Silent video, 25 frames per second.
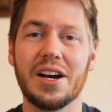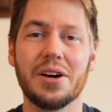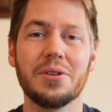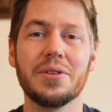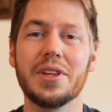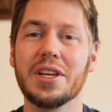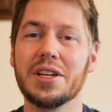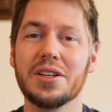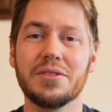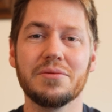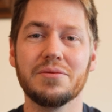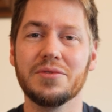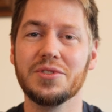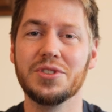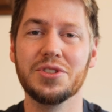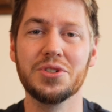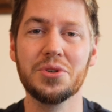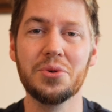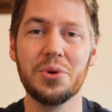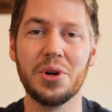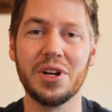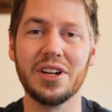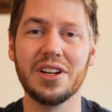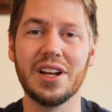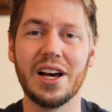they
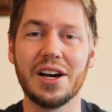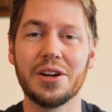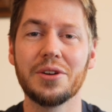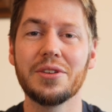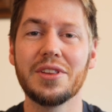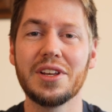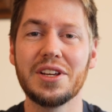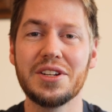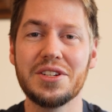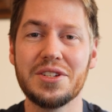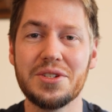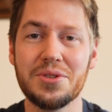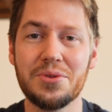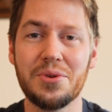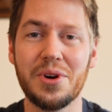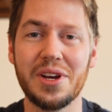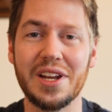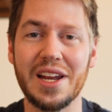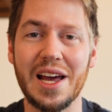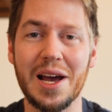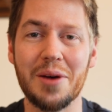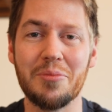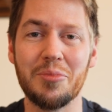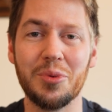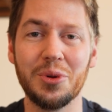do it. How did they do it,
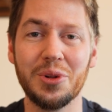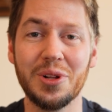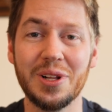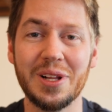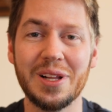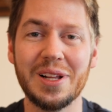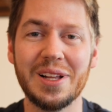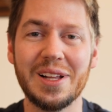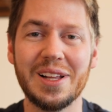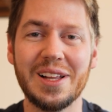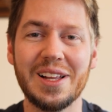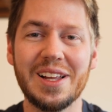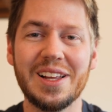Apple?